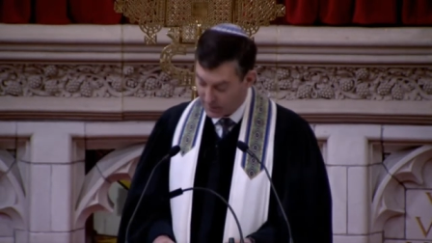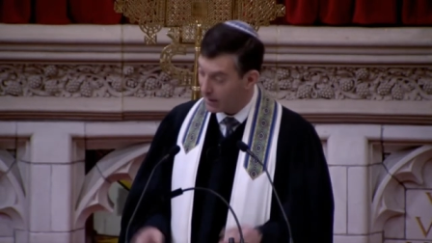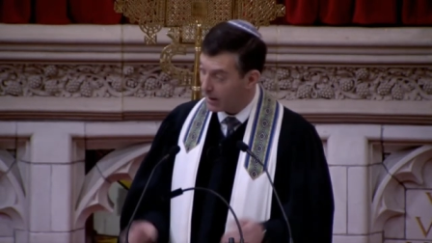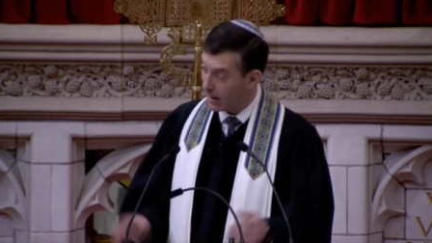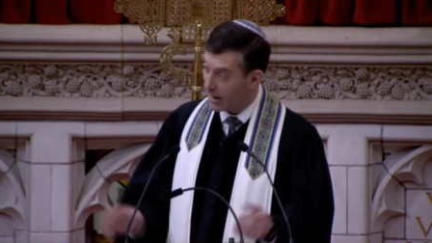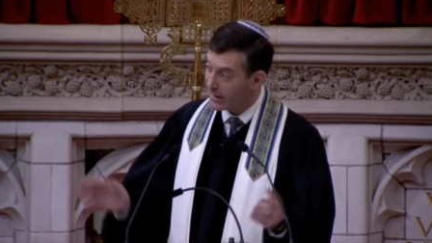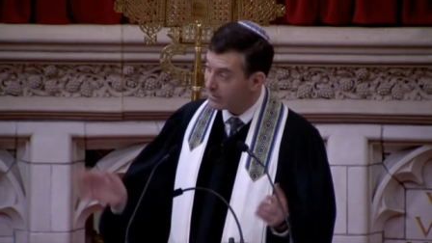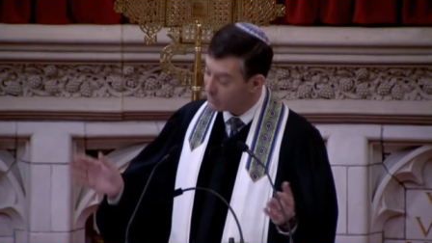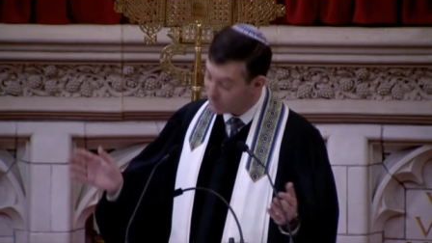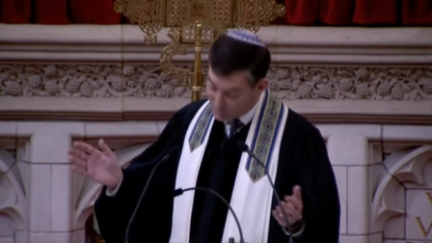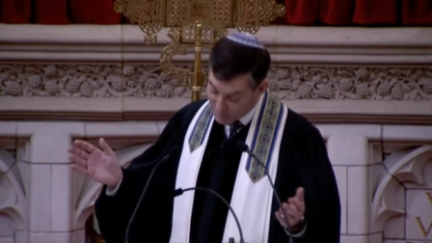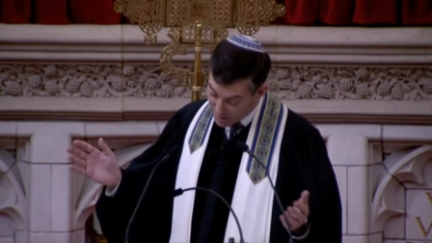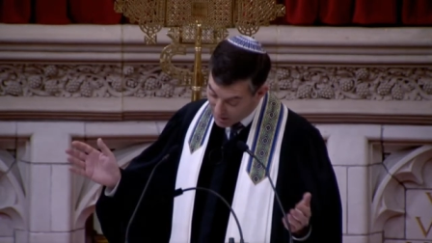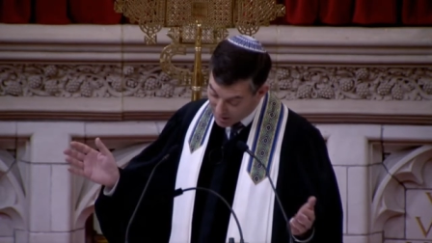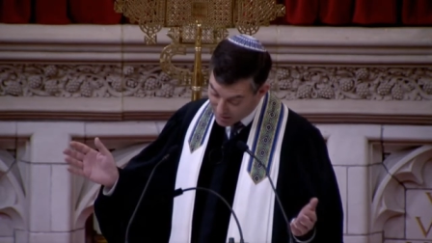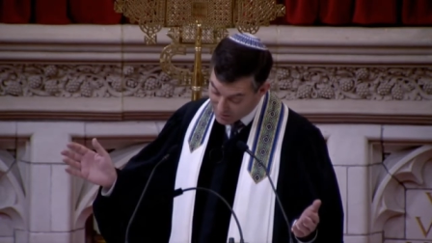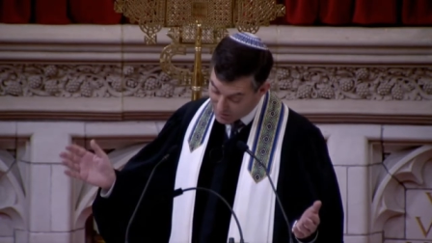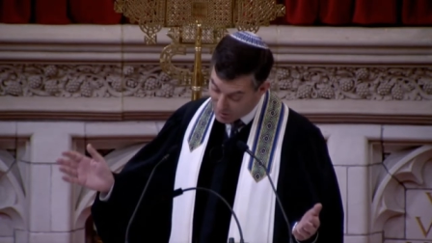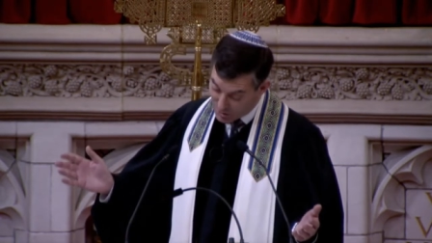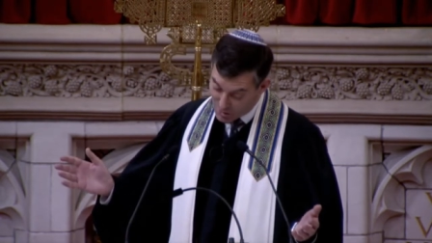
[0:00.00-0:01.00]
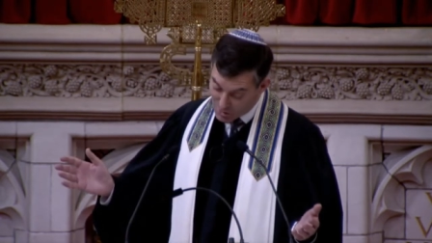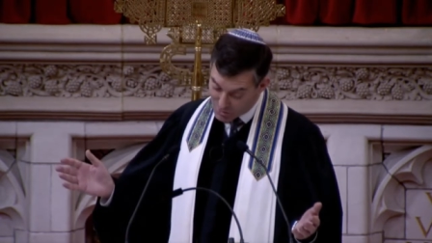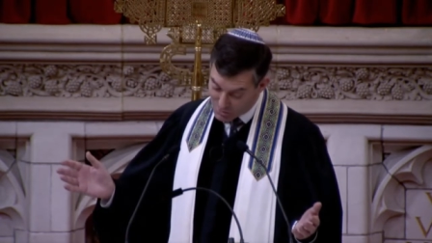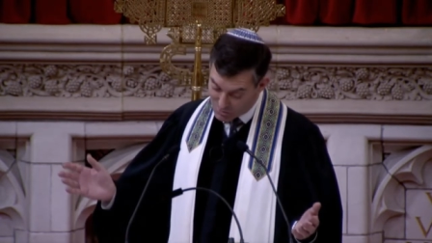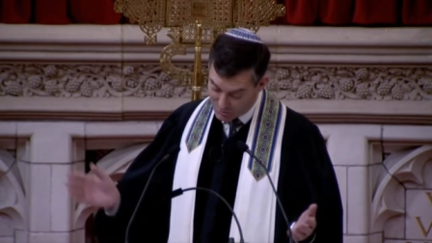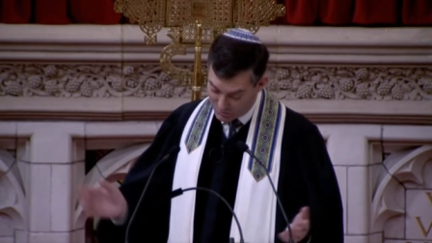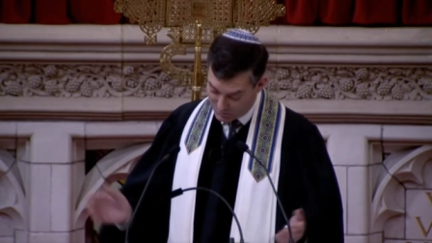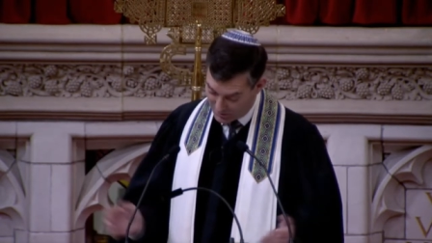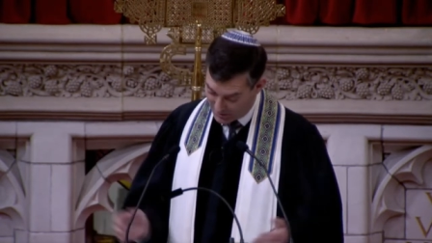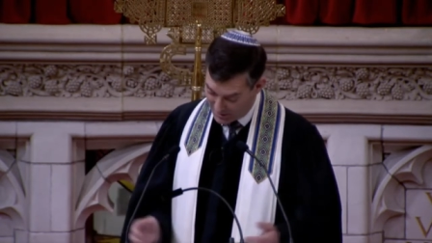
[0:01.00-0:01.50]
I do not
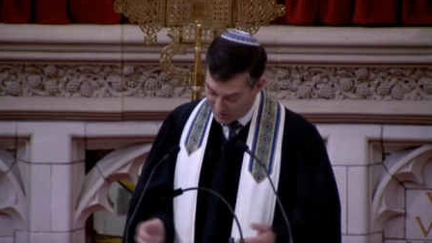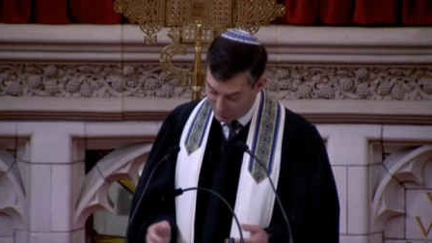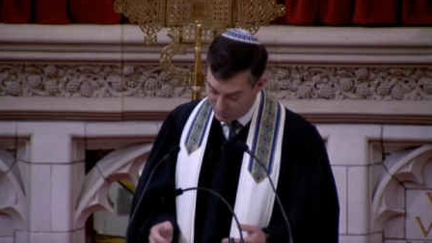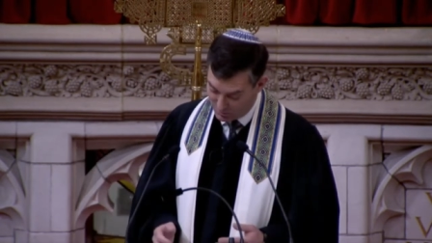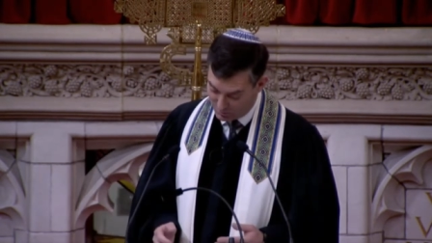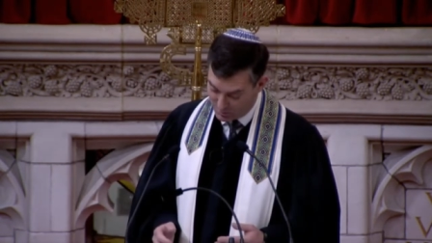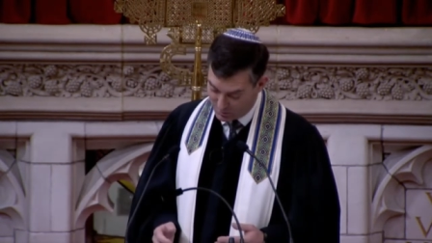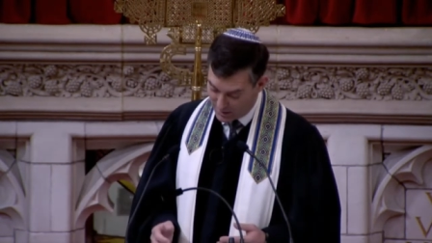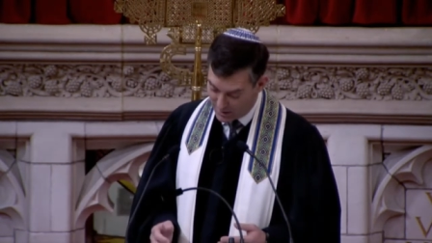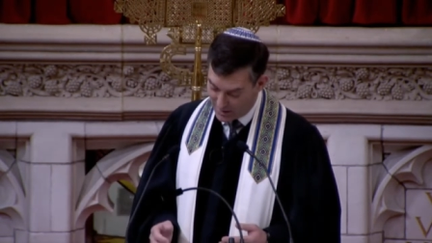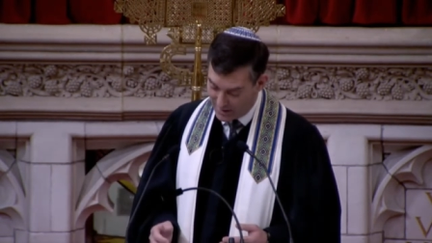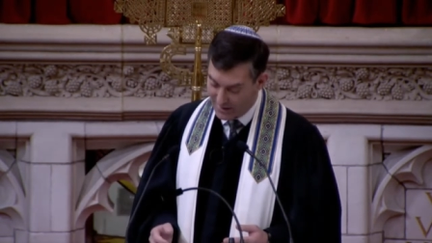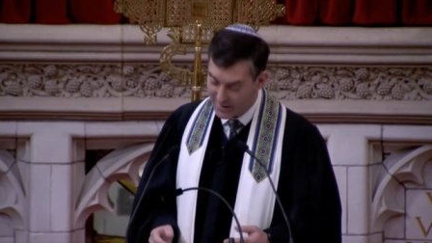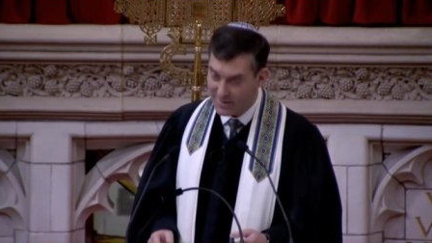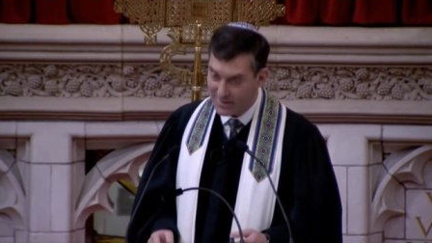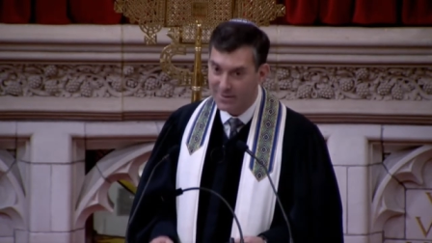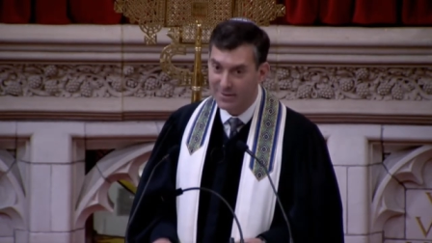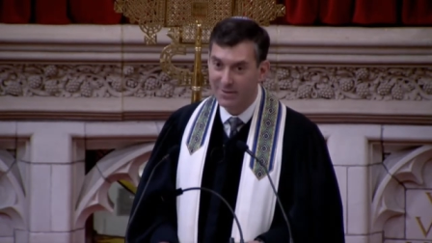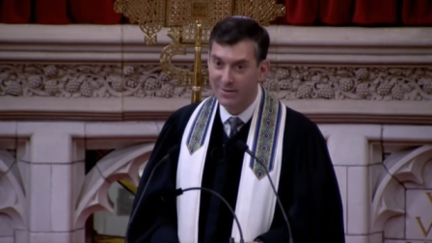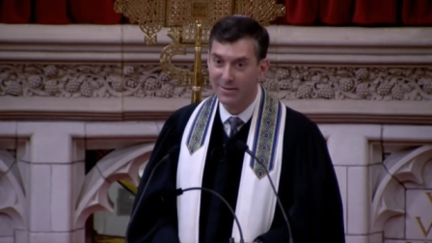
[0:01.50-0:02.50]
know, he replied.